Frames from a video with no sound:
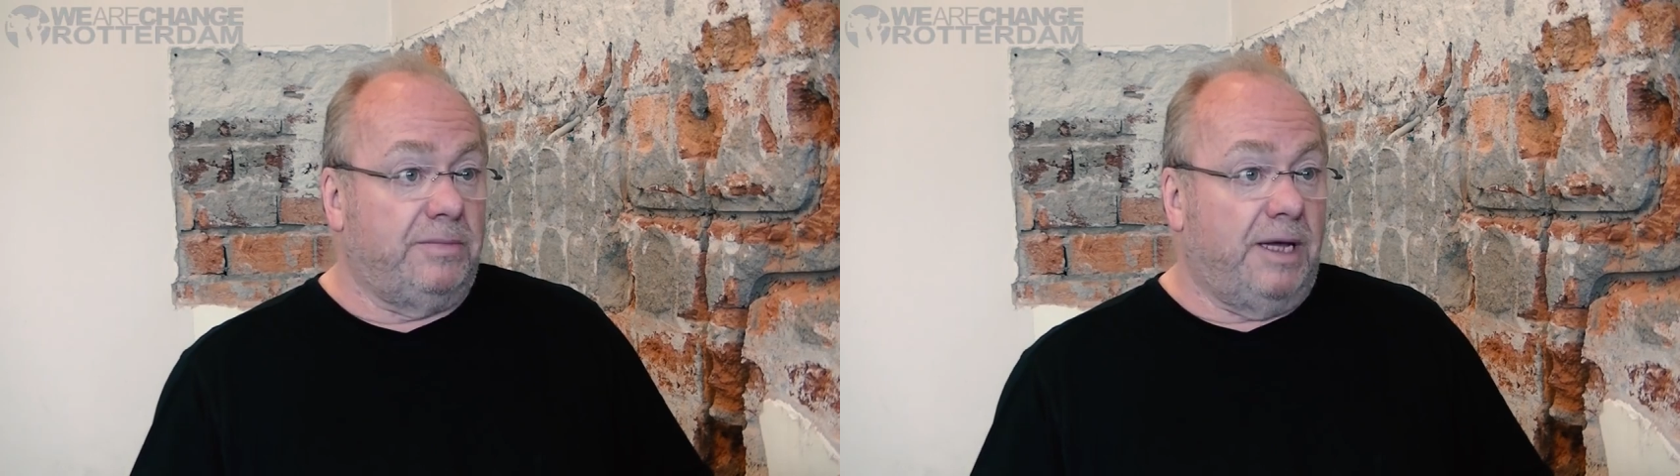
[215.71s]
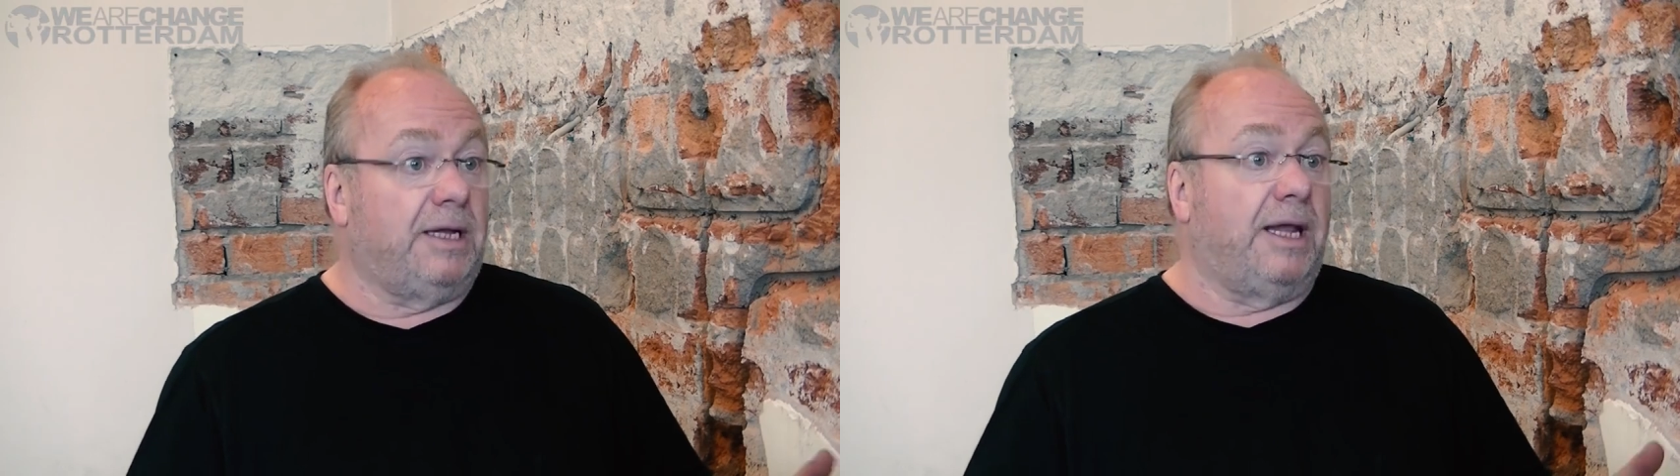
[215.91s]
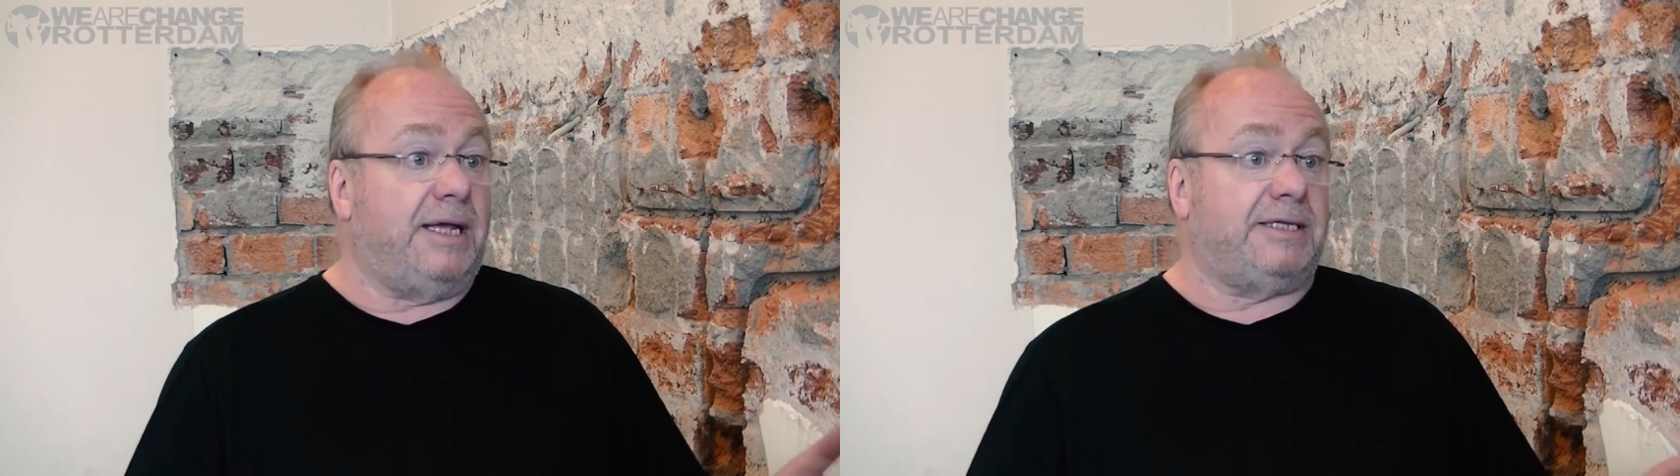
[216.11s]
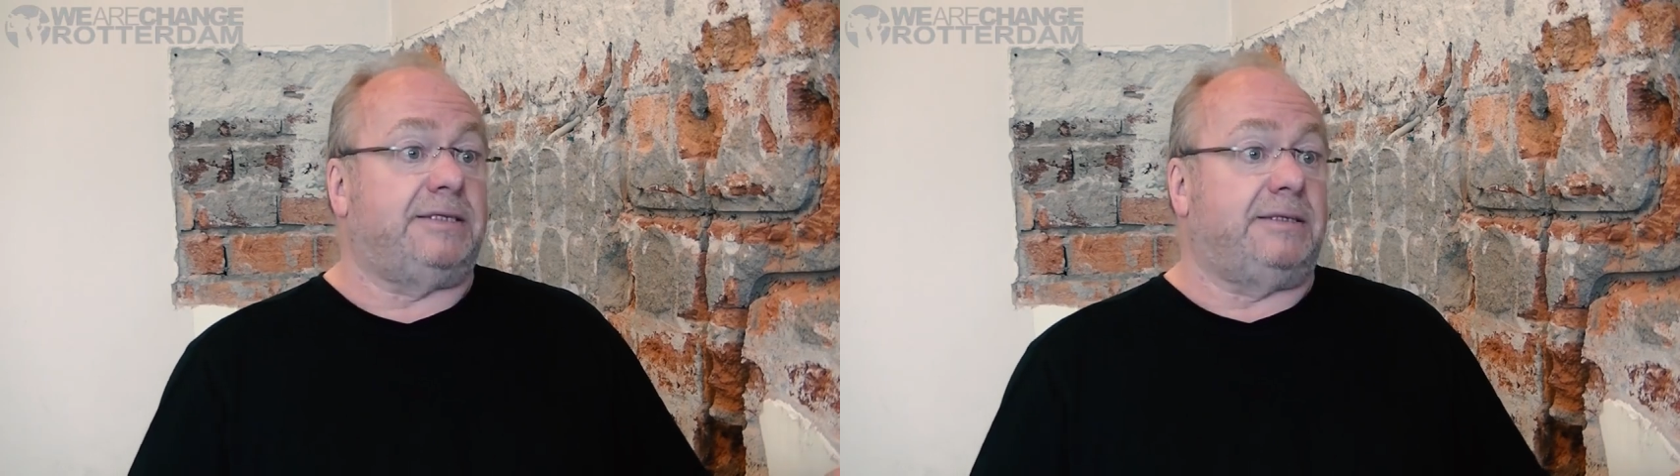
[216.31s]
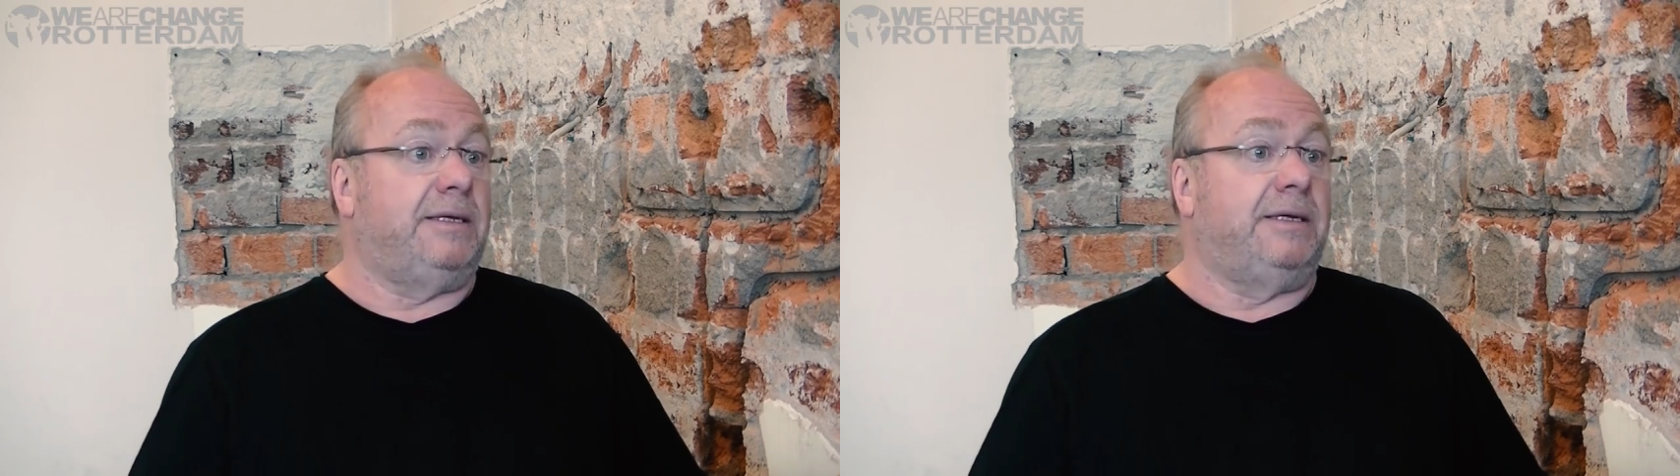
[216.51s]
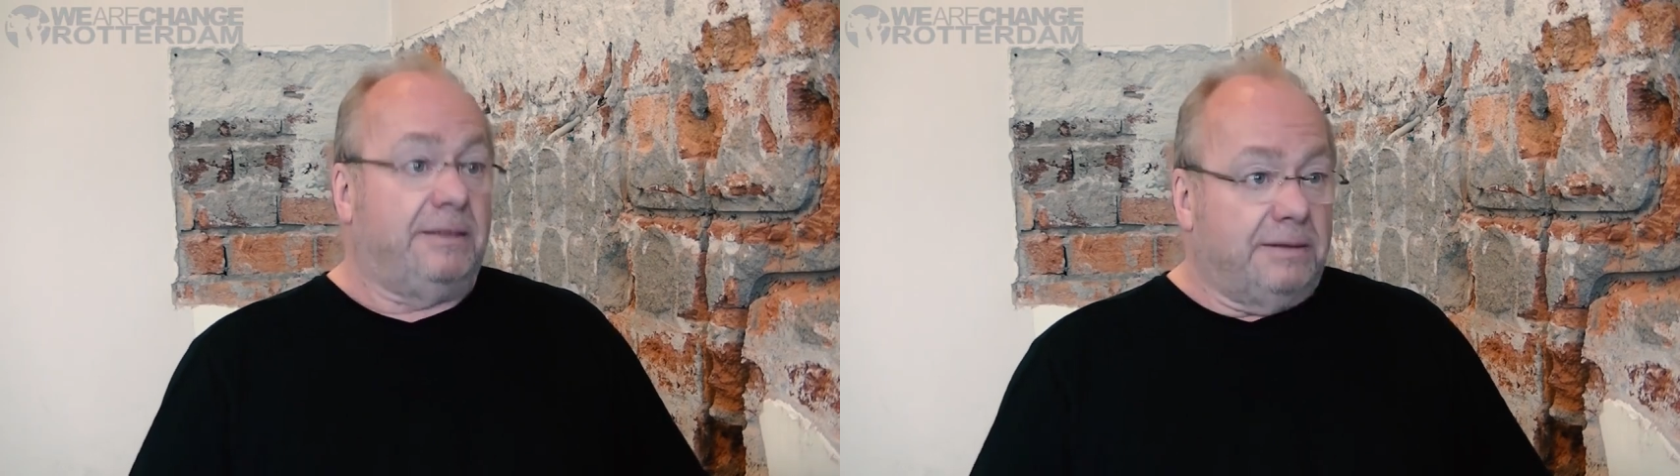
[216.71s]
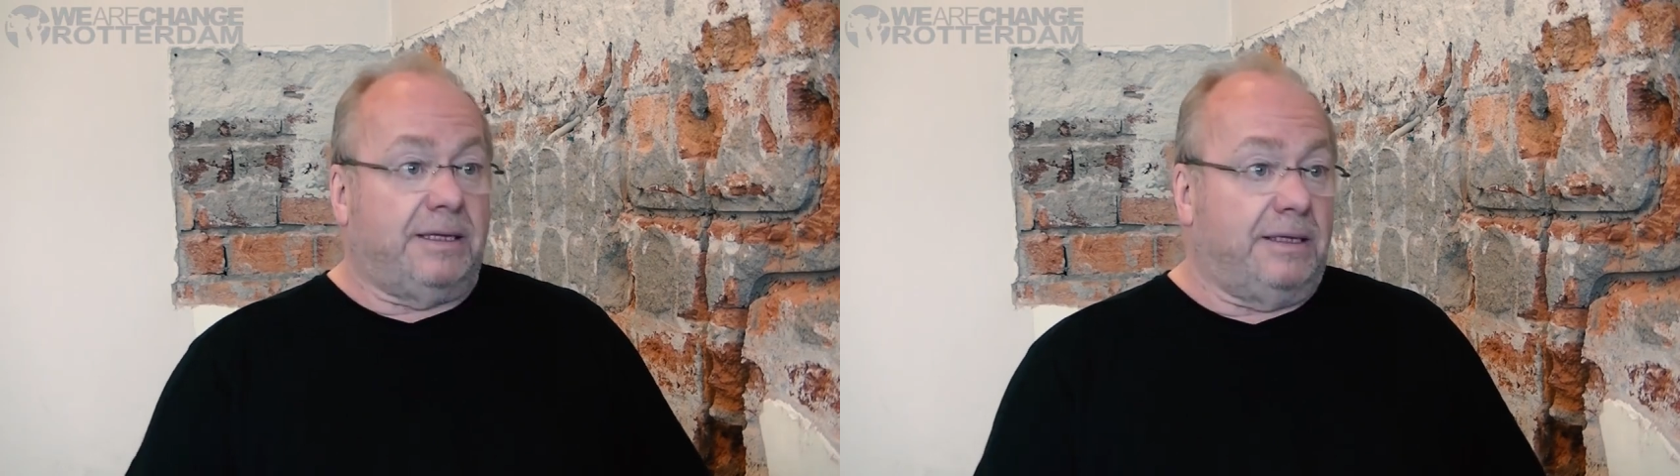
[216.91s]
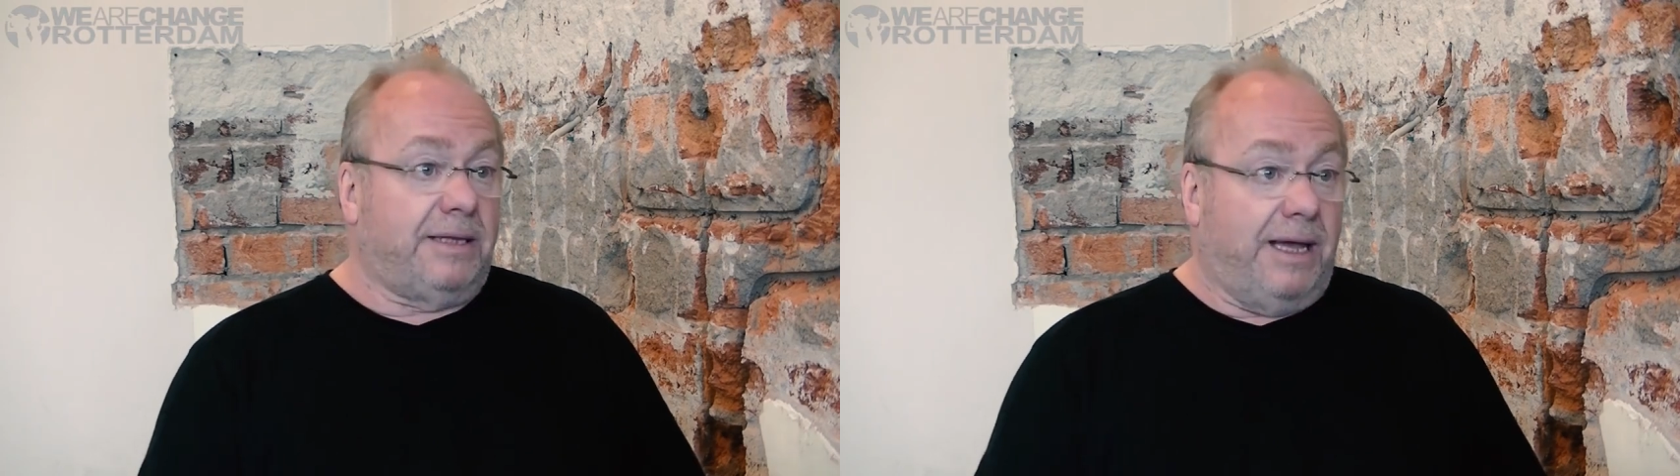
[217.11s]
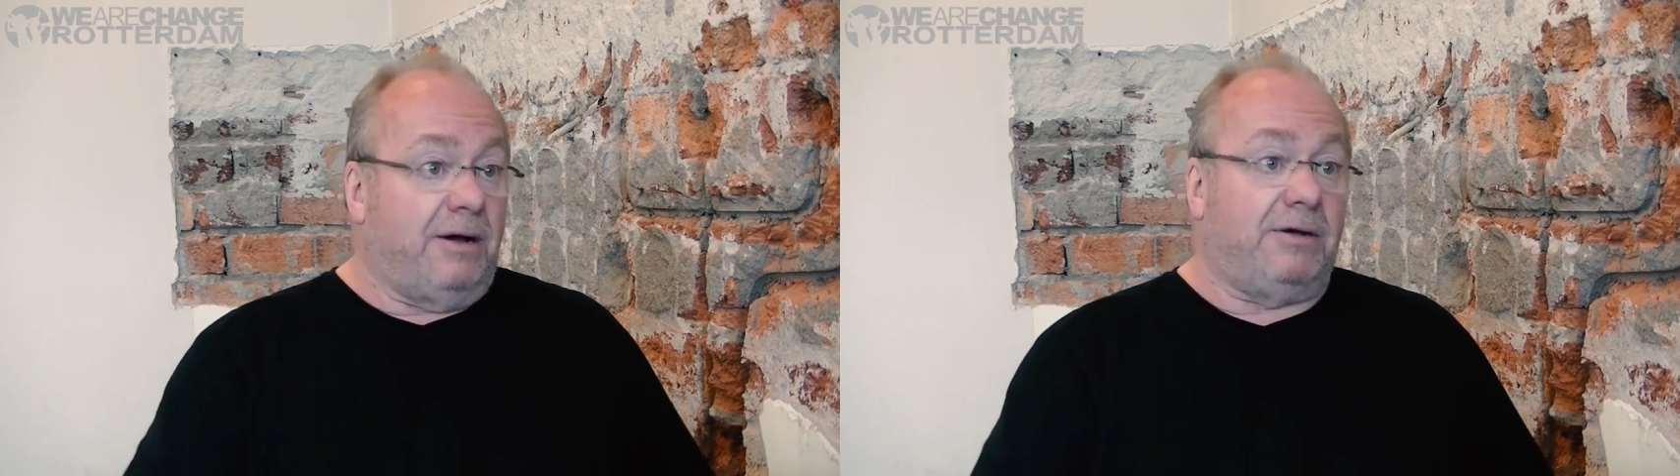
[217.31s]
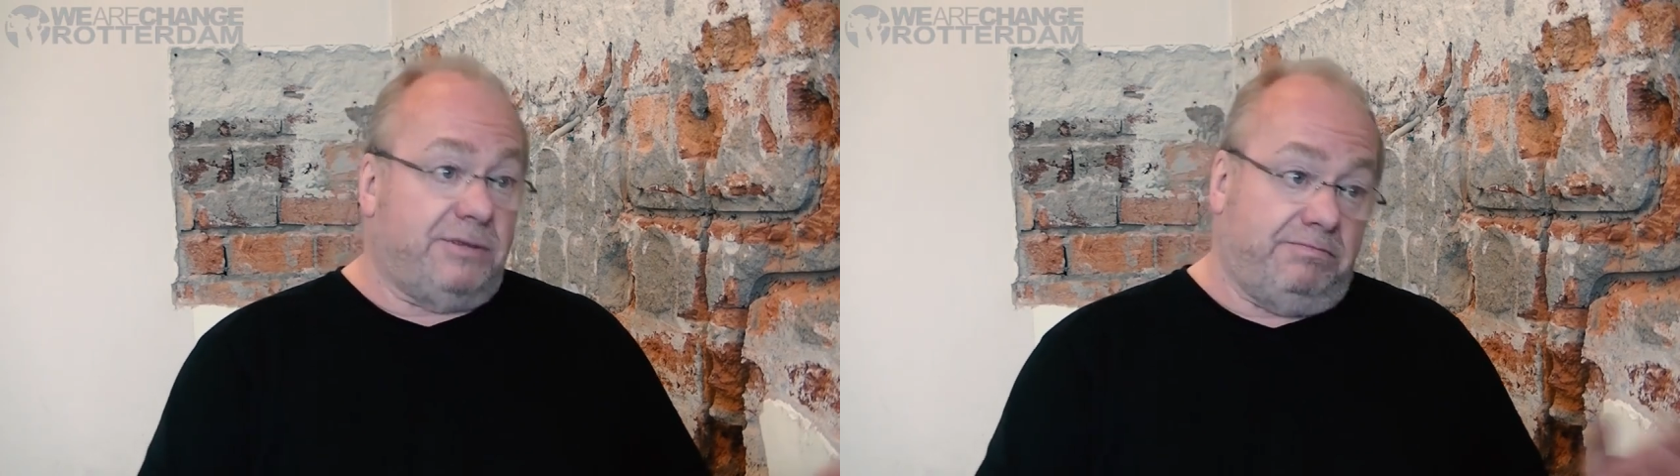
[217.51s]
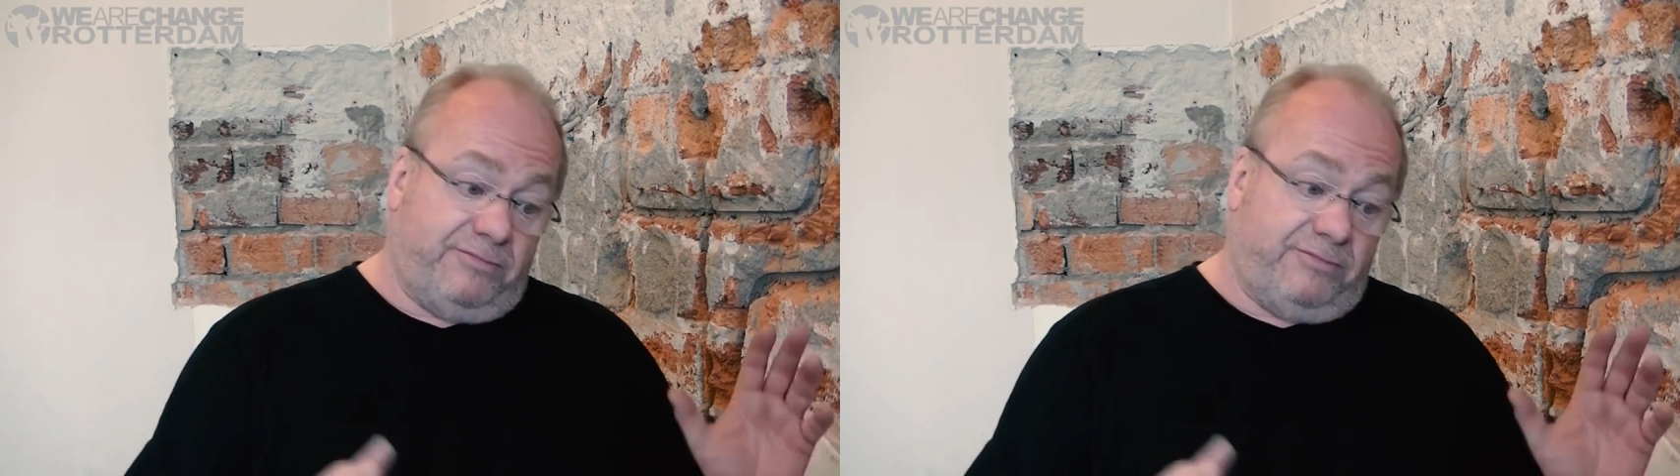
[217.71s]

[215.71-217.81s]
unless they are